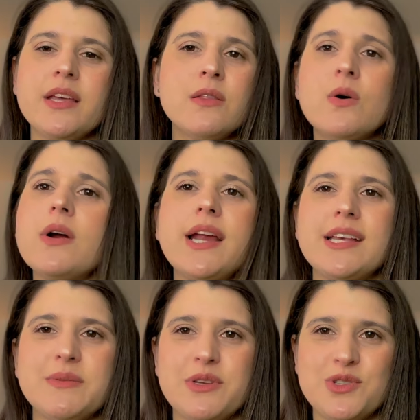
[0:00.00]
the Lord
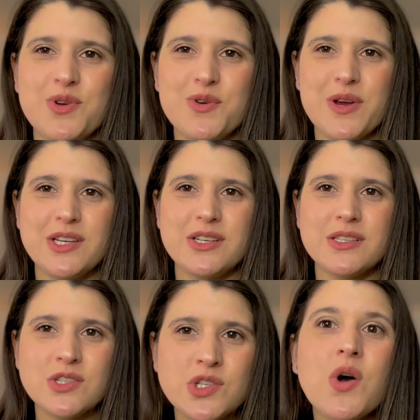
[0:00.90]
has been so
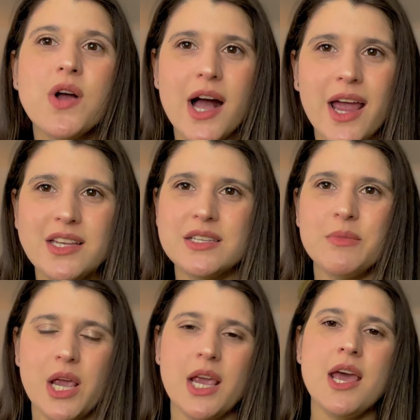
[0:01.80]
gracious and so kind to
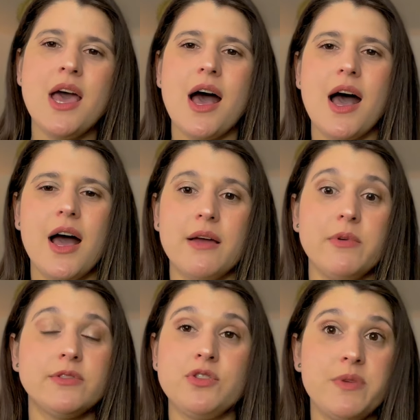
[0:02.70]
me,
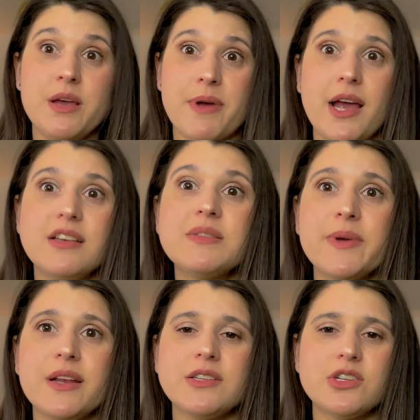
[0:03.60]
to me and my
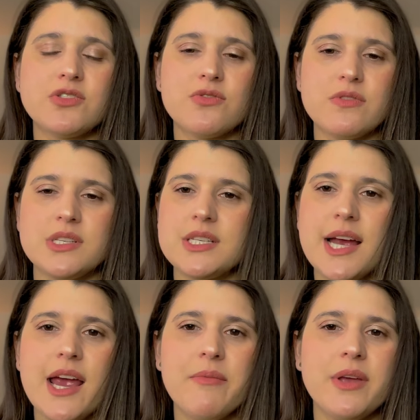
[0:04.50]
husband, just through this
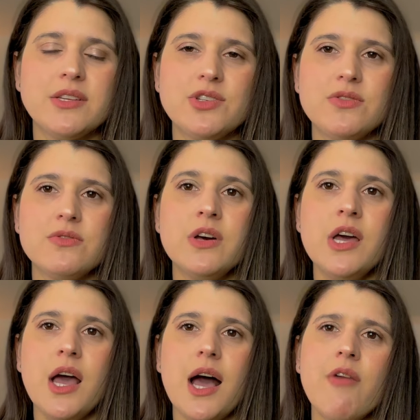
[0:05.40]
time, and to
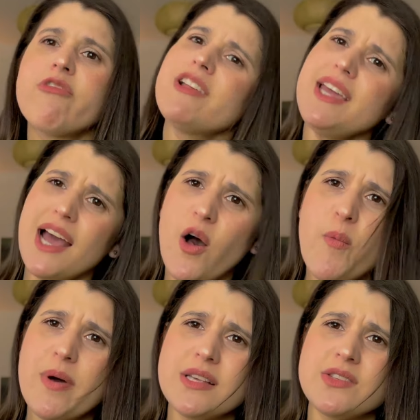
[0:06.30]
really
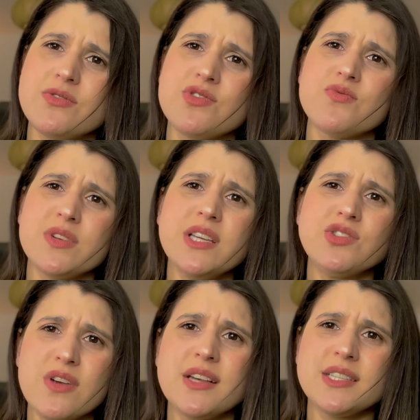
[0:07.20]
help us to really
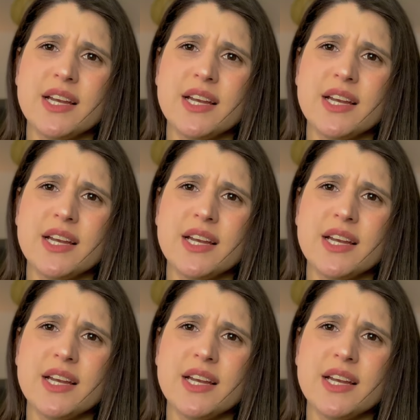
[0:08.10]
trust in